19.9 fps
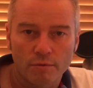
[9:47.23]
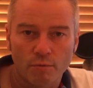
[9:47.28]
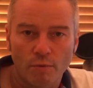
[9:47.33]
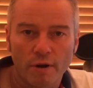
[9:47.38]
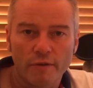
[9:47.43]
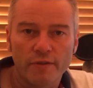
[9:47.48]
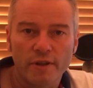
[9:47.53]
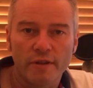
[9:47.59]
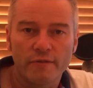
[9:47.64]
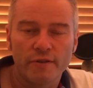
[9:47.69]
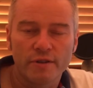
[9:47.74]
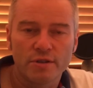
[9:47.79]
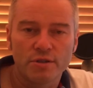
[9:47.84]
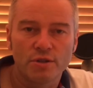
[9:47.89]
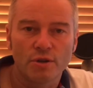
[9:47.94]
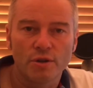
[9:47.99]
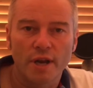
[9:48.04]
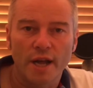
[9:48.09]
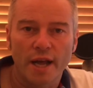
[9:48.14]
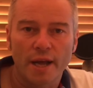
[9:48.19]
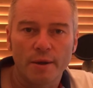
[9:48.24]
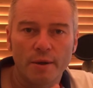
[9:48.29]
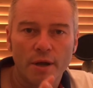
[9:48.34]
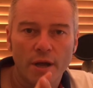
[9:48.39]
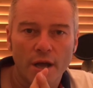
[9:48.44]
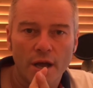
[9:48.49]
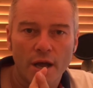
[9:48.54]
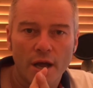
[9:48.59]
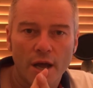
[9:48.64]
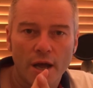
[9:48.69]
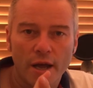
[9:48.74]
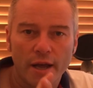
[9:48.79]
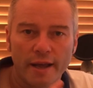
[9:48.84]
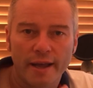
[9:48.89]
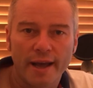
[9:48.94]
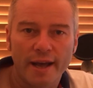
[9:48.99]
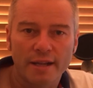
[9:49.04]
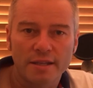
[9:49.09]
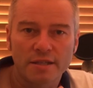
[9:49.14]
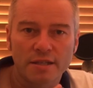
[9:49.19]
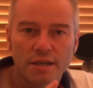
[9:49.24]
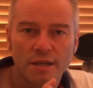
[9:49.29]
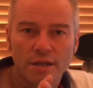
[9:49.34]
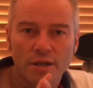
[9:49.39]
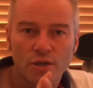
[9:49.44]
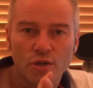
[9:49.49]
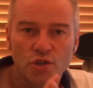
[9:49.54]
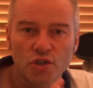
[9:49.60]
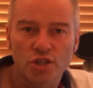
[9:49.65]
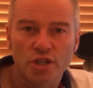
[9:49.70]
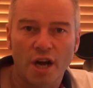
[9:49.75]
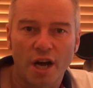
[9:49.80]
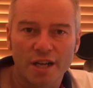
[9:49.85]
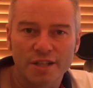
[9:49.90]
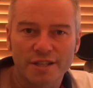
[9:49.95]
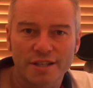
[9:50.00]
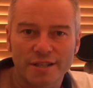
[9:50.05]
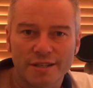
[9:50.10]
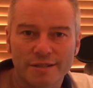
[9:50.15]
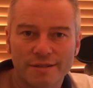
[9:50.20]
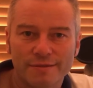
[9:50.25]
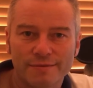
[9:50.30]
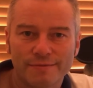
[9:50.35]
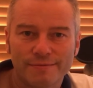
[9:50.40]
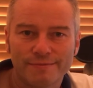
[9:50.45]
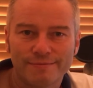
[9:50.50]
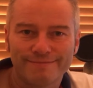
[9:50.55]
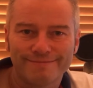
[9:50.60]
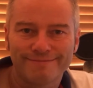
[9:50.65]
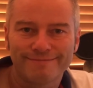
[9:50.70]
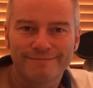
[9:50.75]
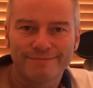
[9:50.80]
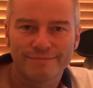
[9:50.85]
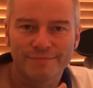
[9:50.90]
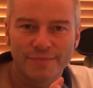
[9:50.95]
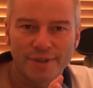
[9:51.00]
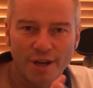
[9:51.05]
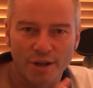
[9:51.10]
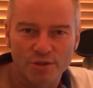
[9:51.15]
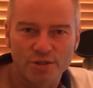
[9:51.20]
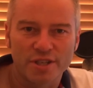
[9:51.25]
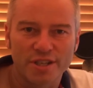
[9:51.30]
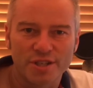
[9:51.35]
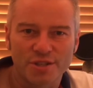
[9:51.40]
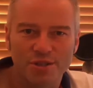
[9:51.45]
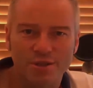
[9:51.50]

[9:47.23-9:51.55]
one thing for you to do now, get started. I'll see you